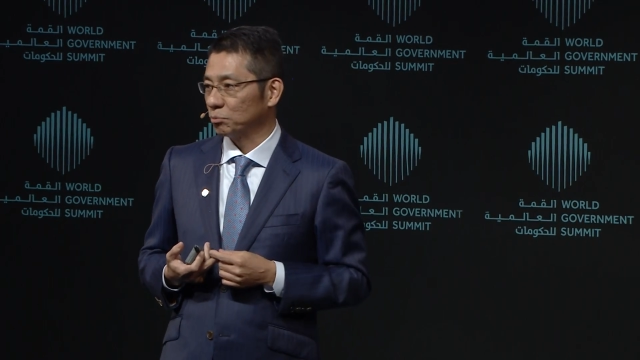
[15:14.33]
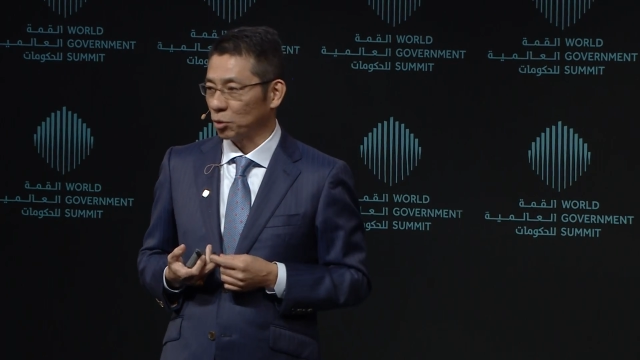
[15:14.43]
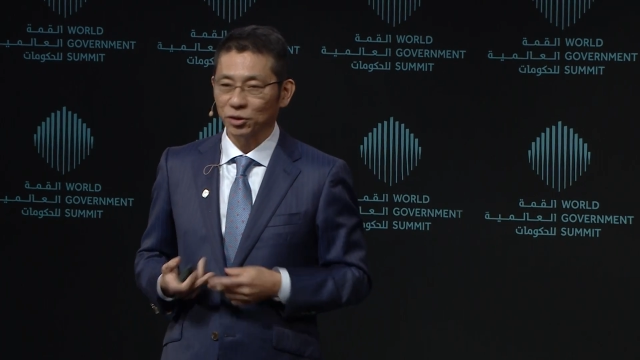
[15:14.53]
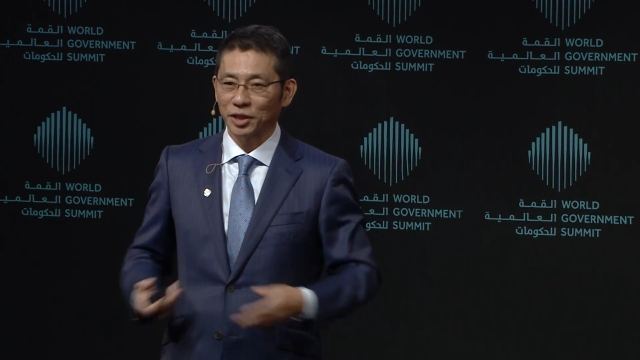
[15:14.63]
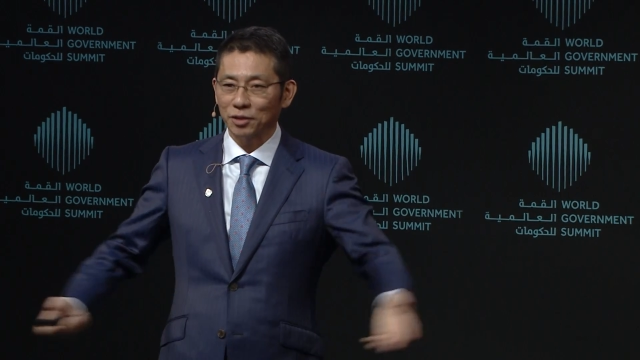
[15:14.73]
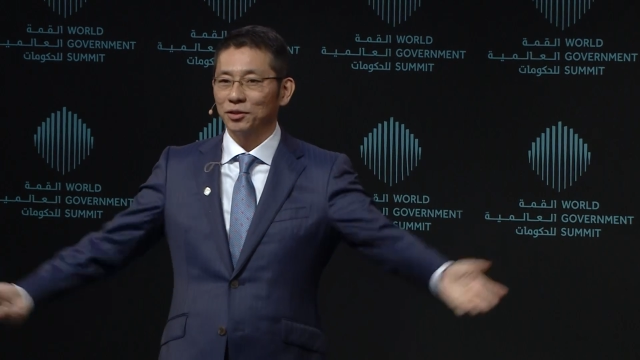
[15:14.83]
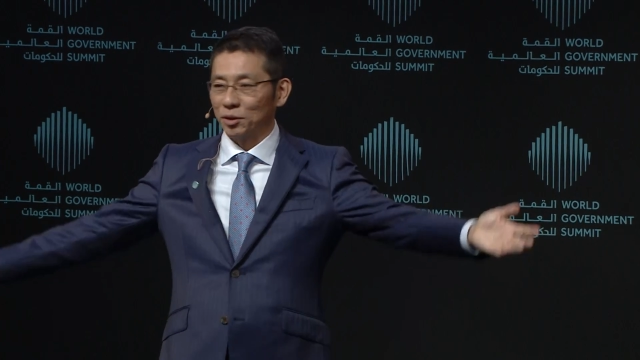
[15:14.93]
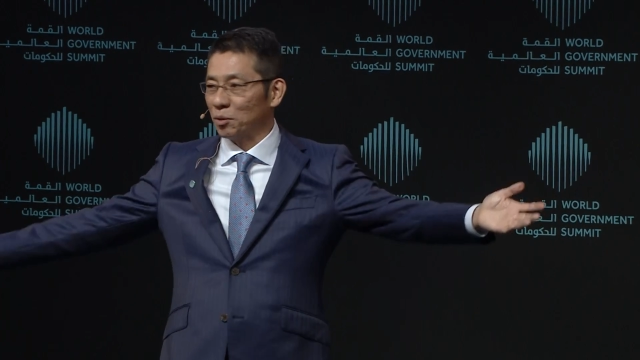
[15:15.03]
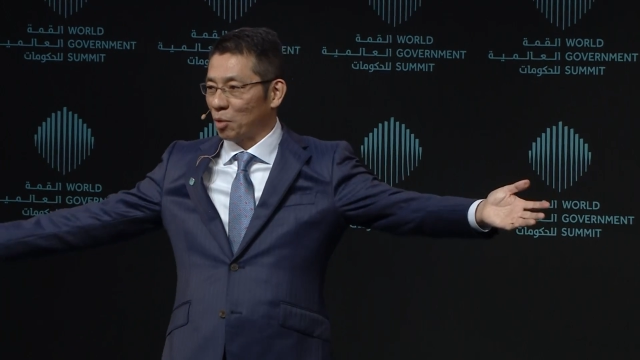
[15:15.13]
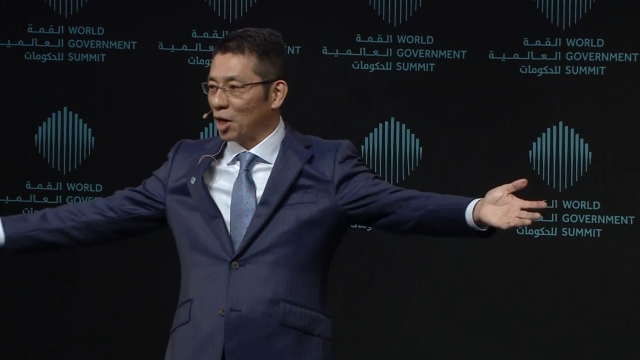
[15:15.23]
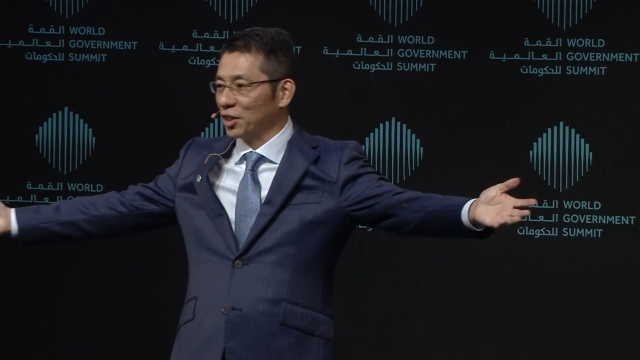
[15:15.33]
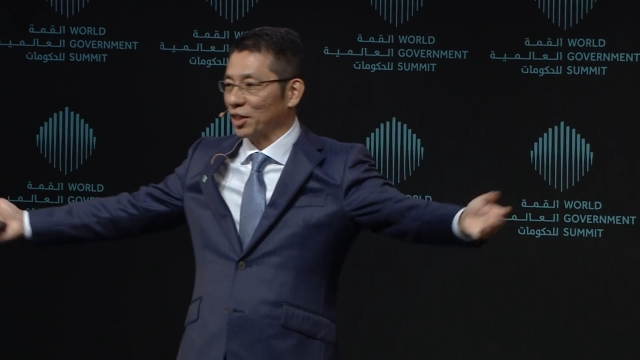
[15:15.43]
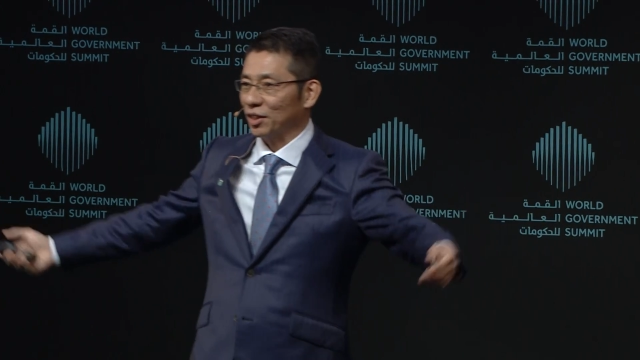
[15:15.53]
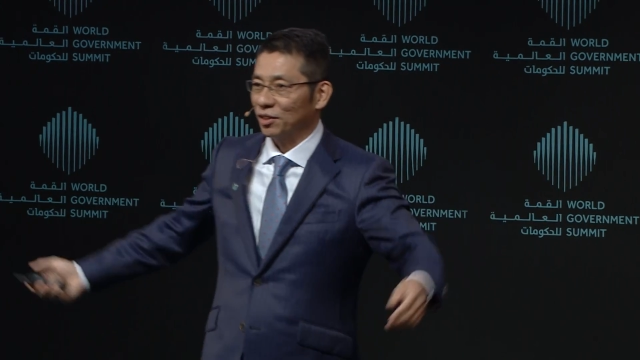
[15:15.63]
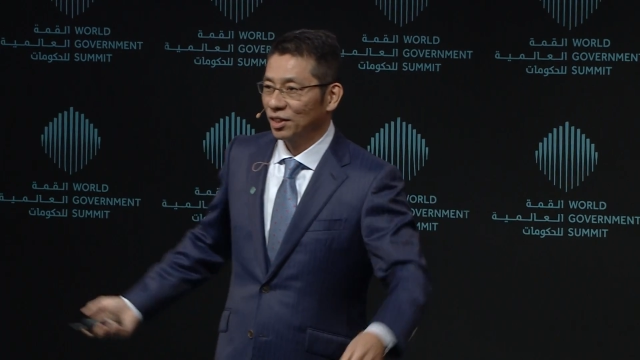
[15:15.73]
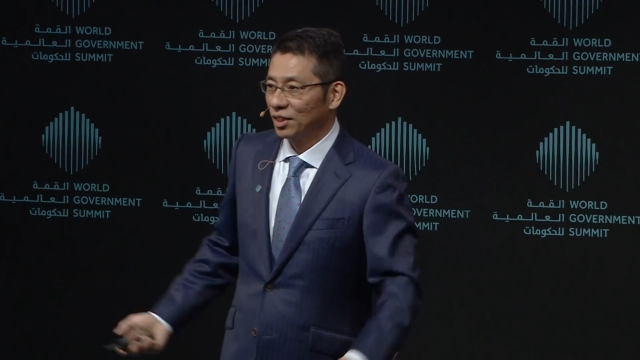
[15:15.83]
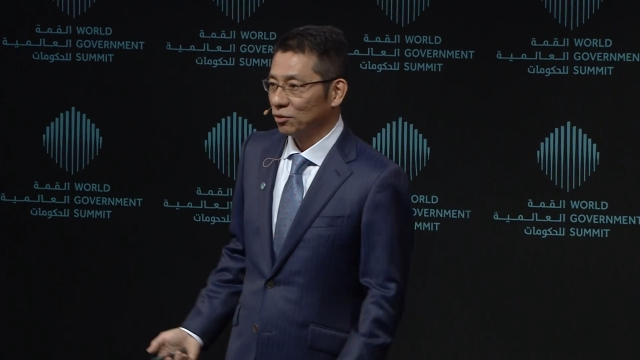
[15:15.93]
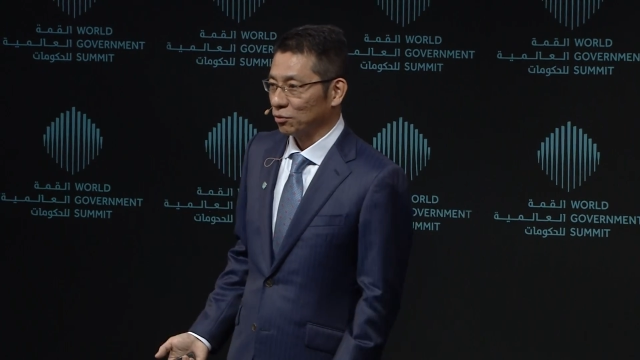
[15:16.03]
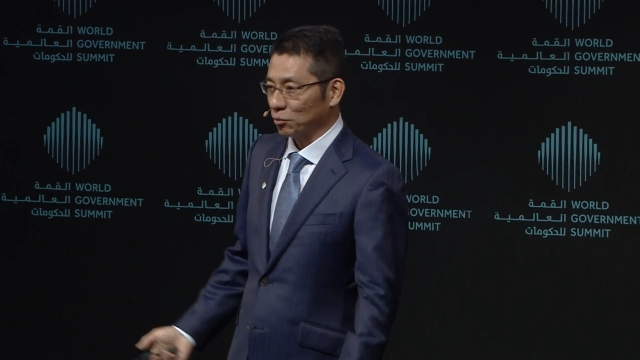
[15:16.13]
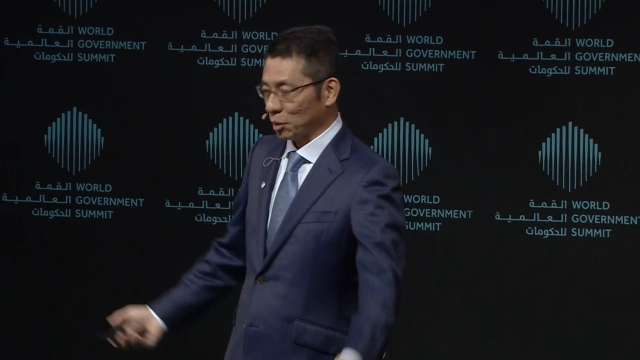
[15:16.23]
protecting the barricade
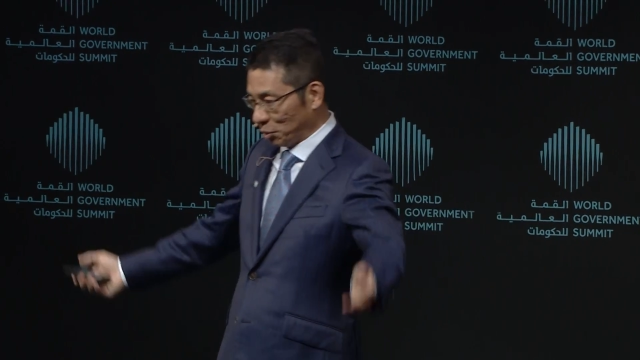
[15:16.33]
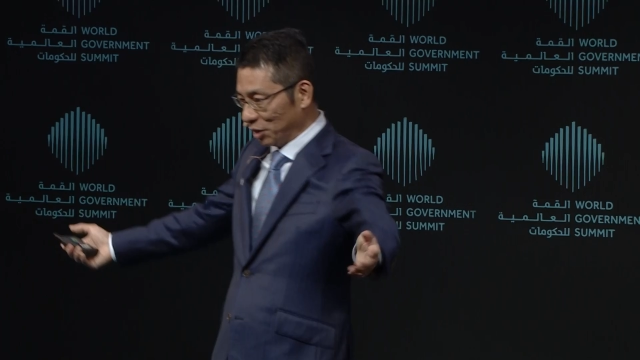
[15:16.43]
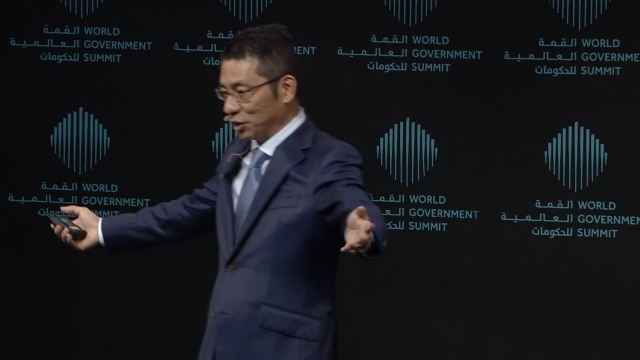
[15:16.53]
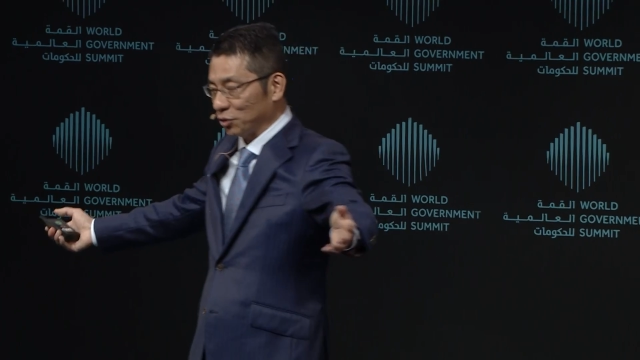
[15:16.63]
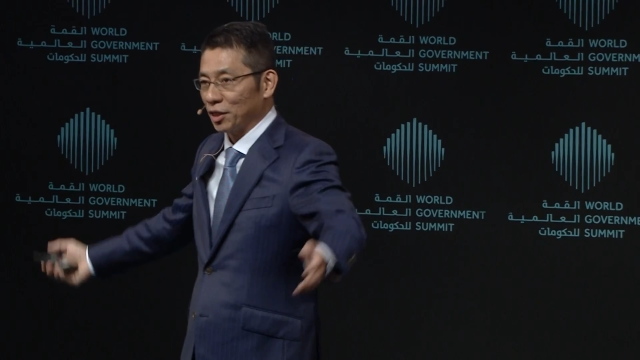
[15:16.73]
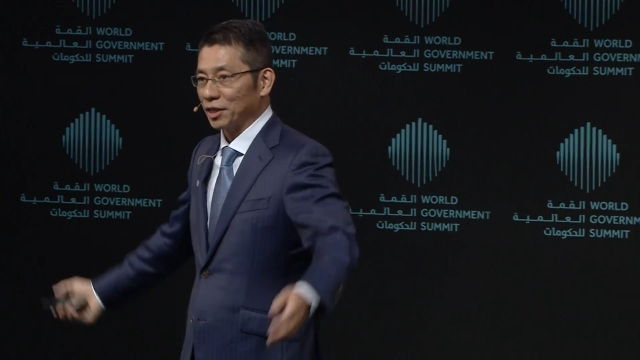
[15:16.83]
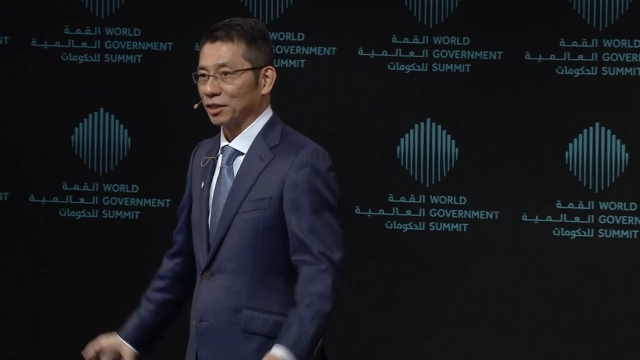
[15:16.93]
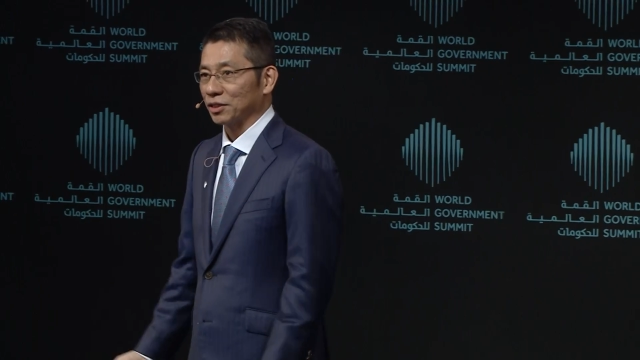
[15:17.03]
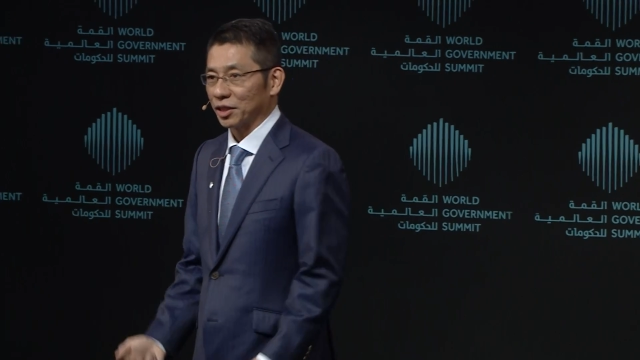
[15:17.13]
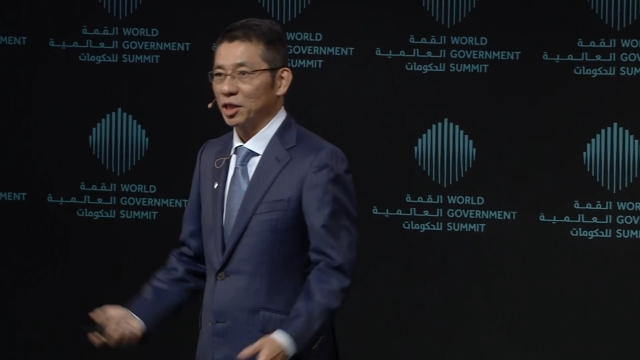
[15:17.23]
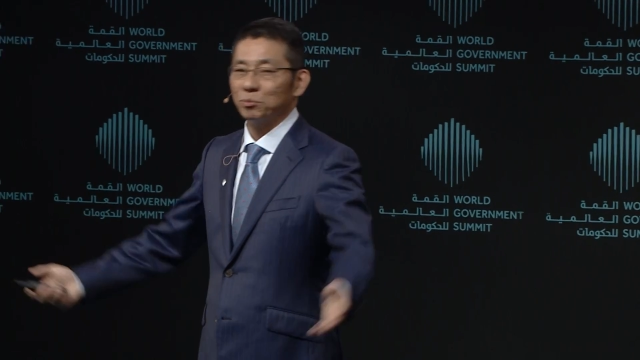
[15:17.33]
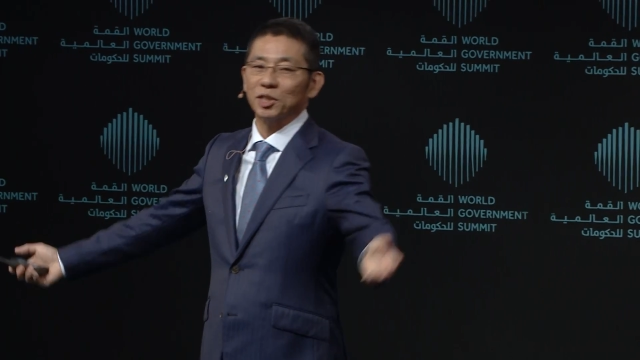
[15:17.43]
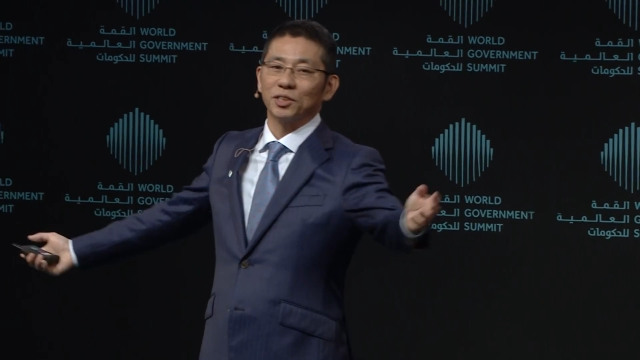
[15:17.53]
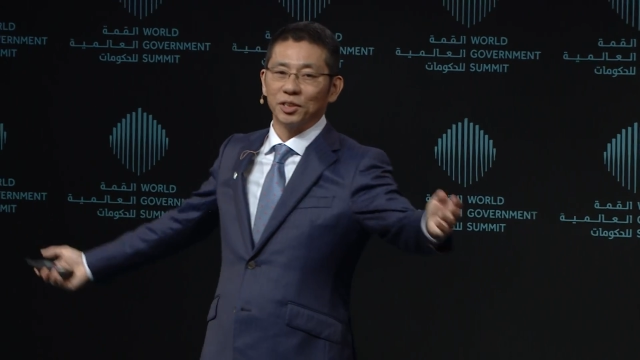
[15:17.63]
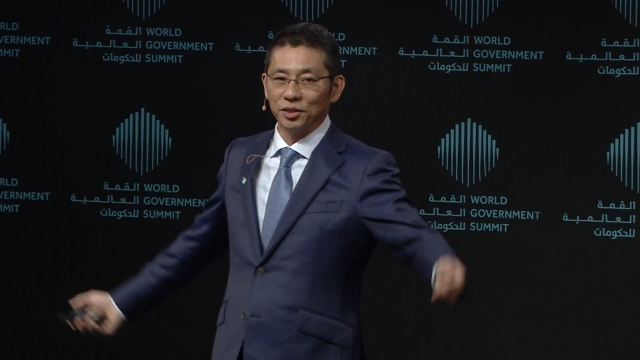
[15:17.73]
from the pedestrian to keep the